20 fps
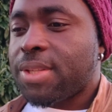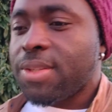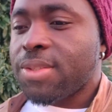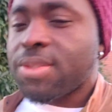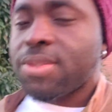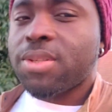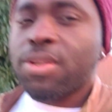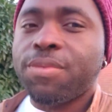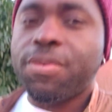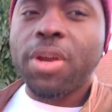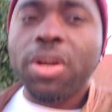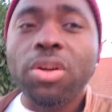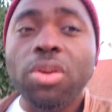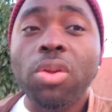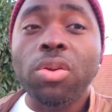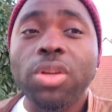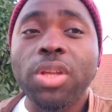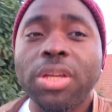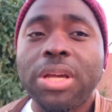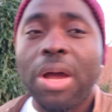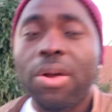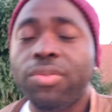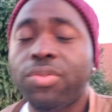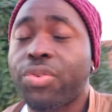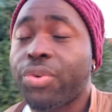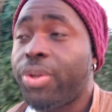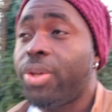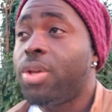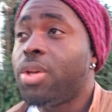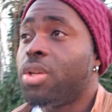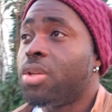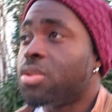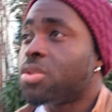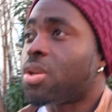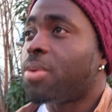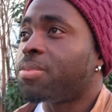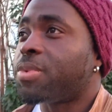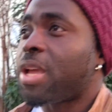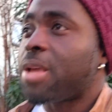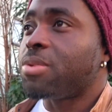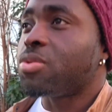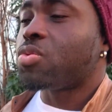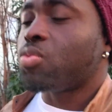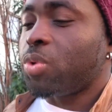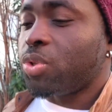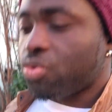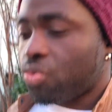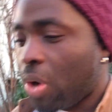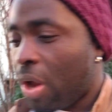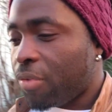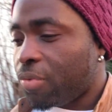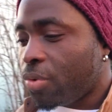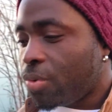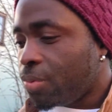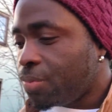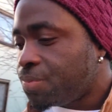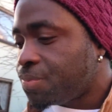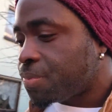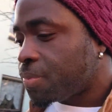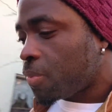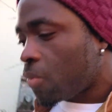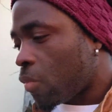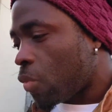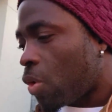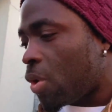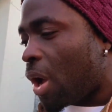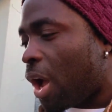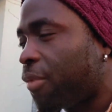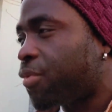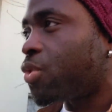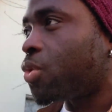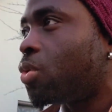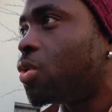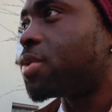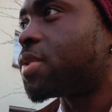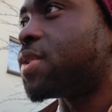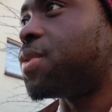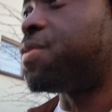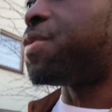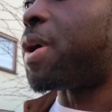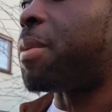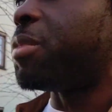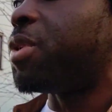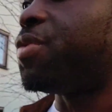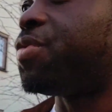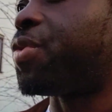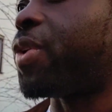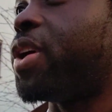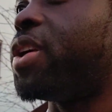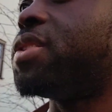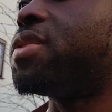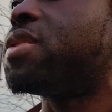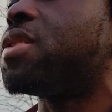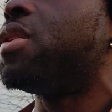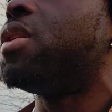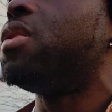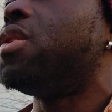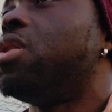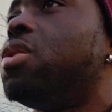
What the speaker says: since it's a very lonely country, sometimes we travel, we have to go see family, friends.